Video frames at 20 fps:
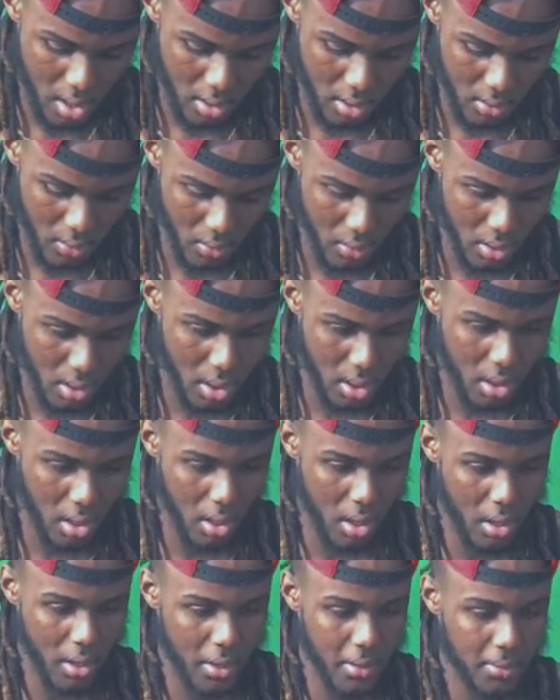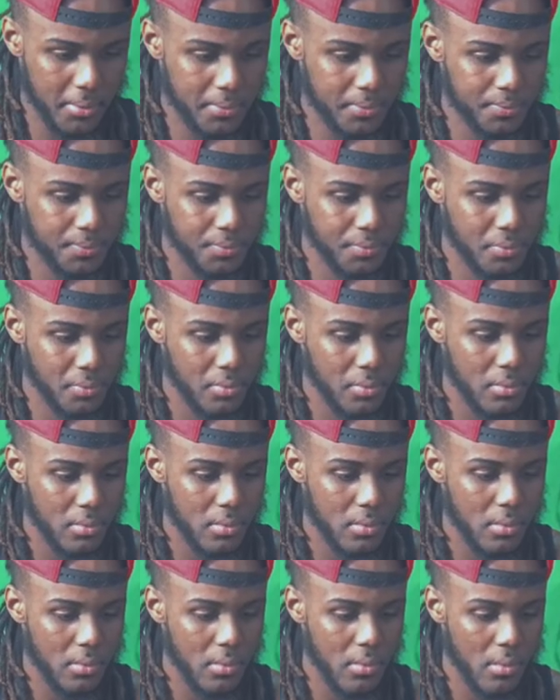That's a rookie card.
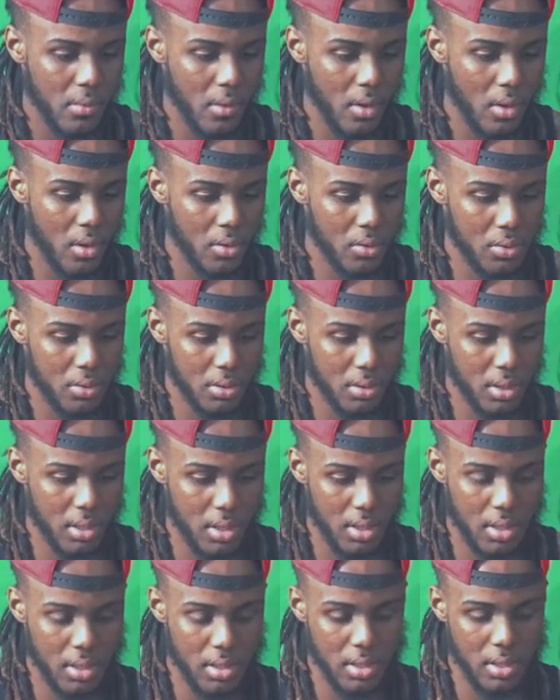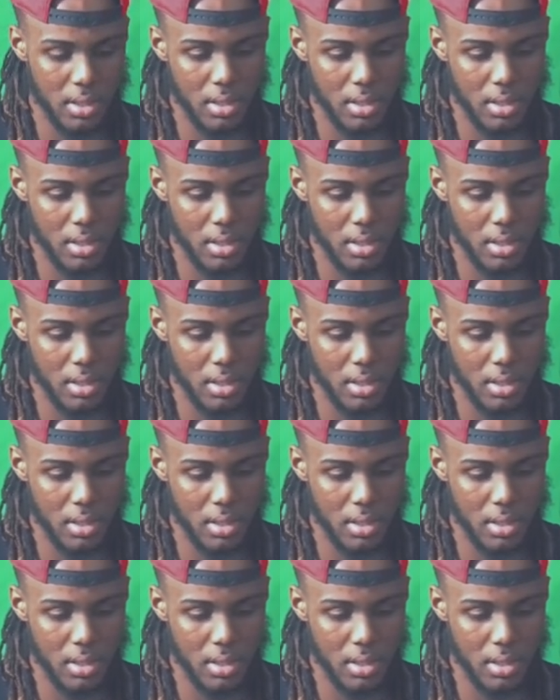Who's this?